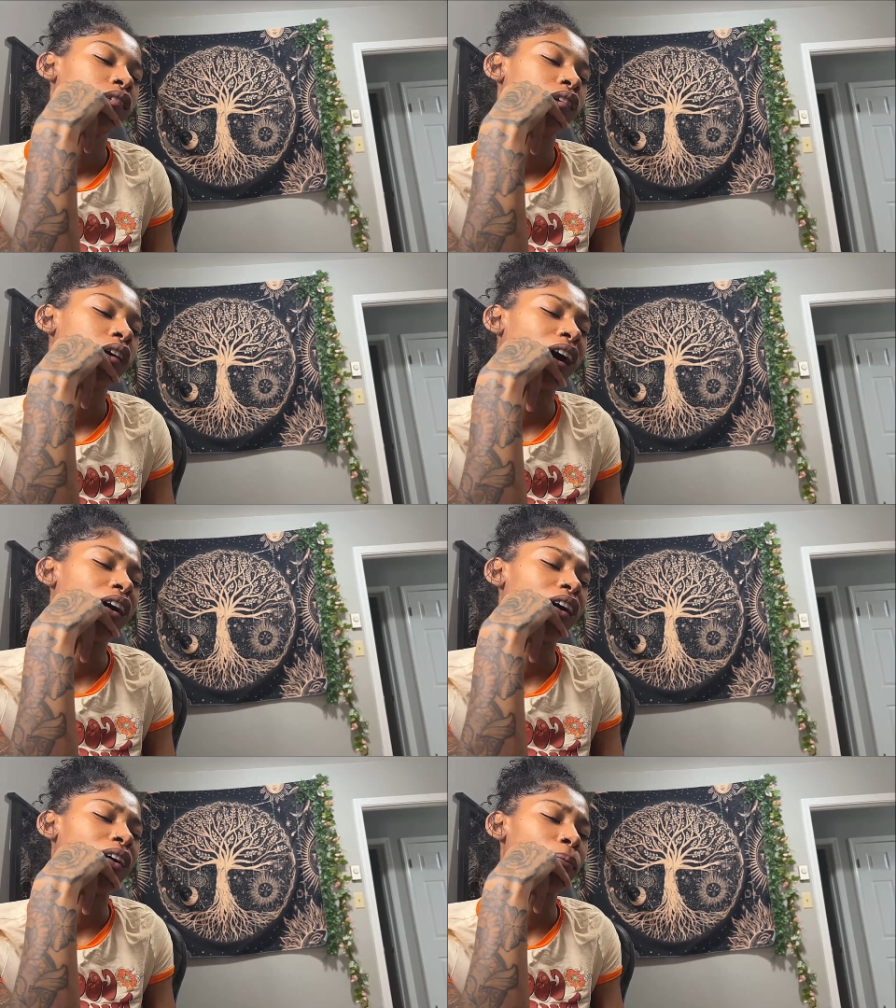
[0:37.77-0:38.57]

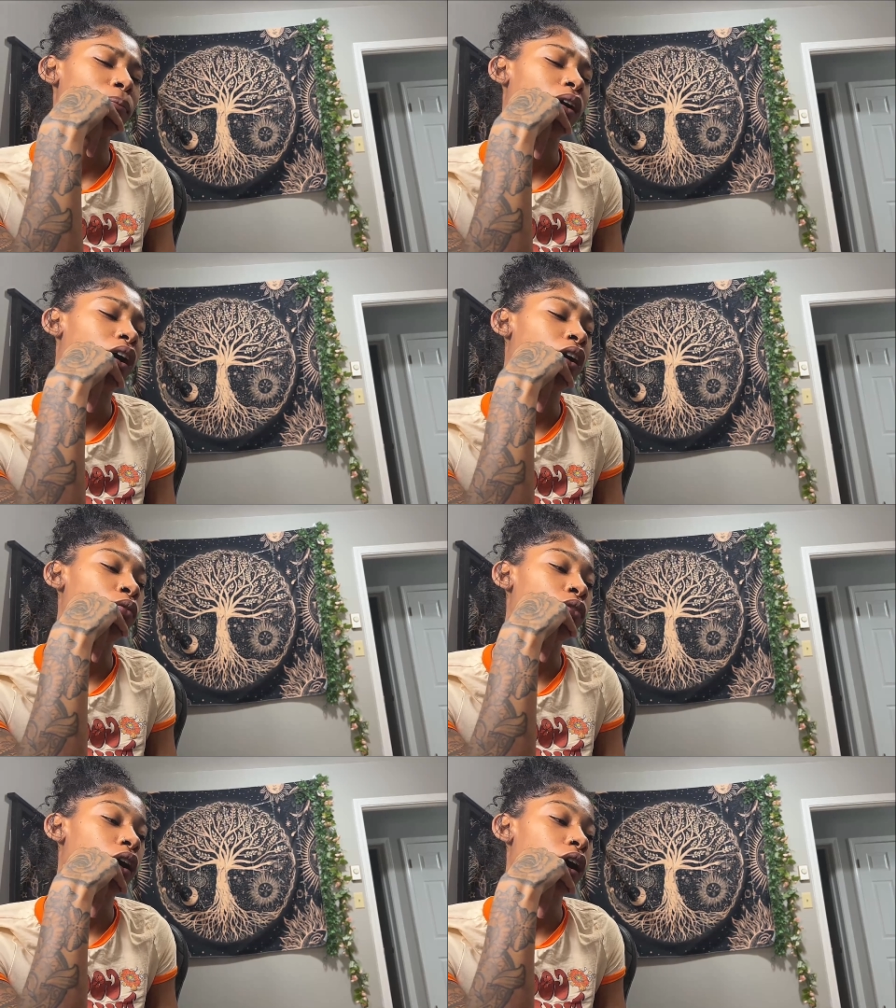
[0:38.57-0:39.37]
I, I
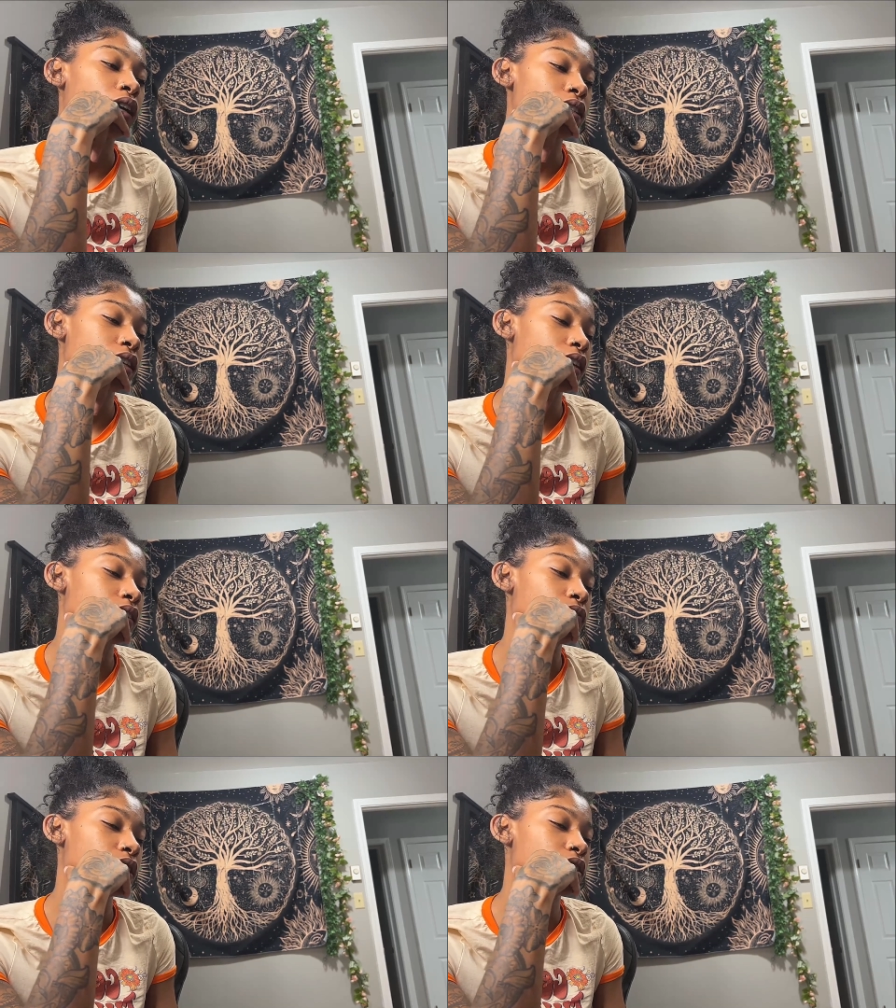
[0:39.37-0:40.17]
don't know how to say it
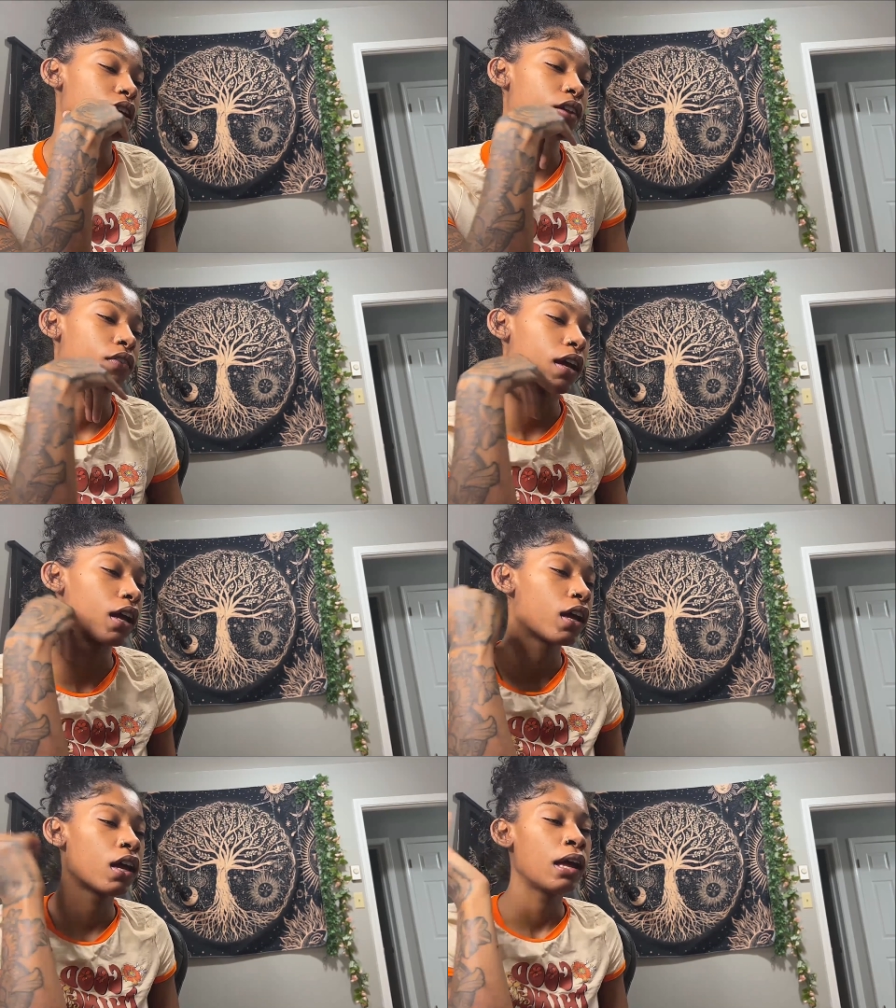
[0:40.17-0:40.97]
if I said it right.
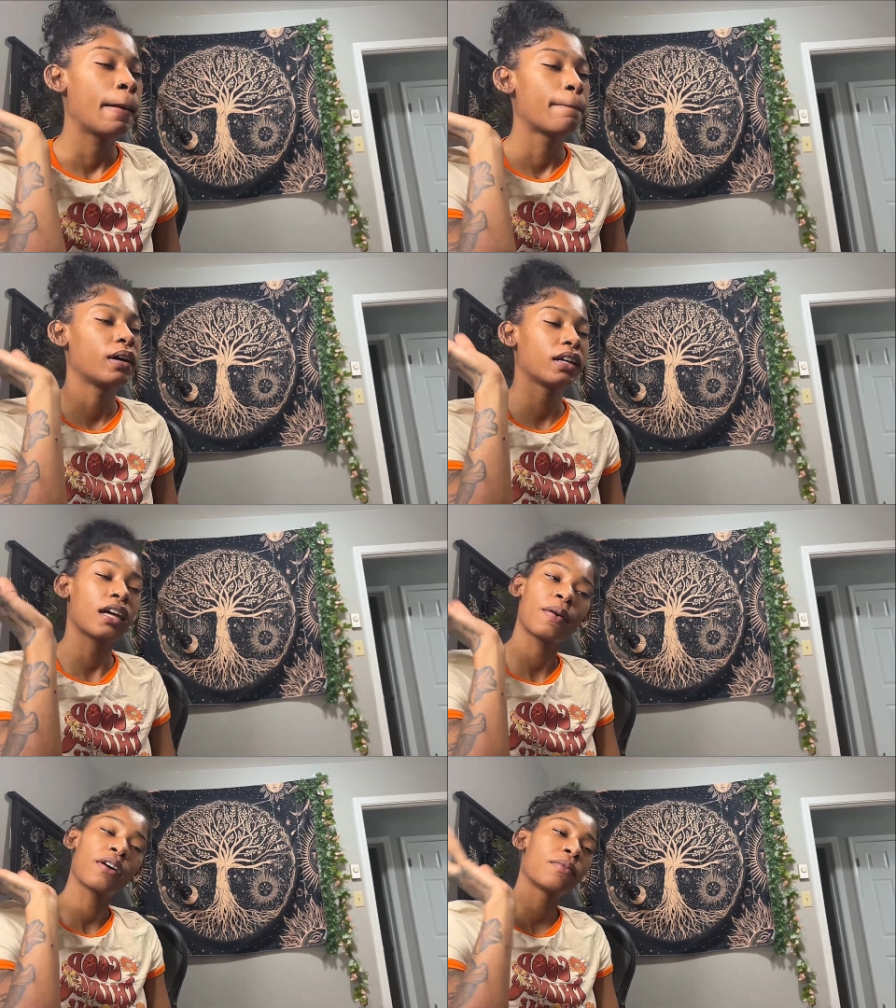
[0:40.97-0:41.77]
But
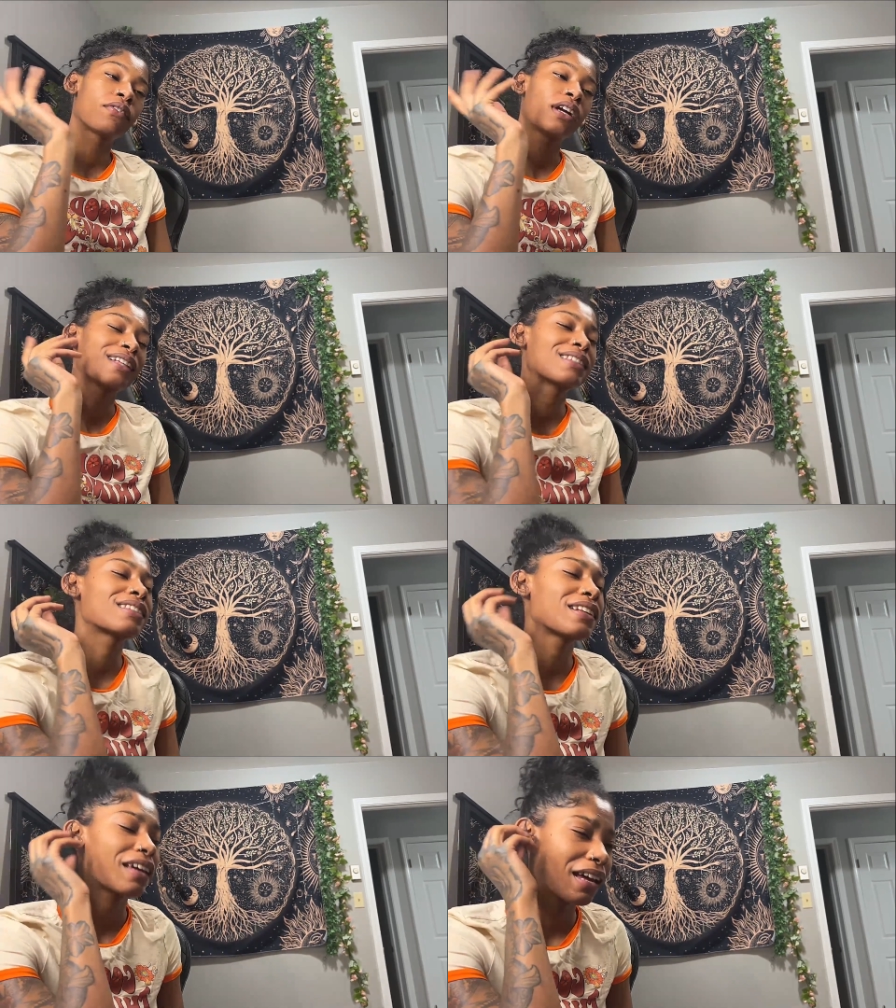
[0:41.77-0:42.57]
yeah, we're gonna be reacting
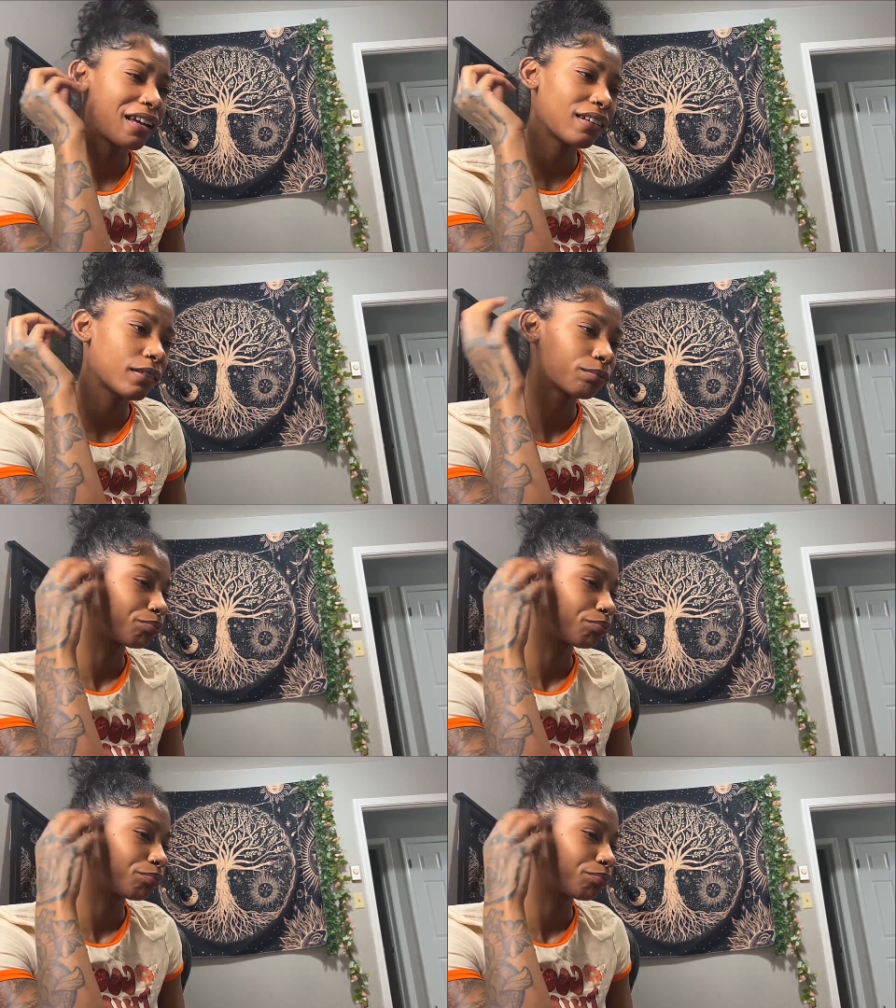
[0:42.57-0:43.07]
to that.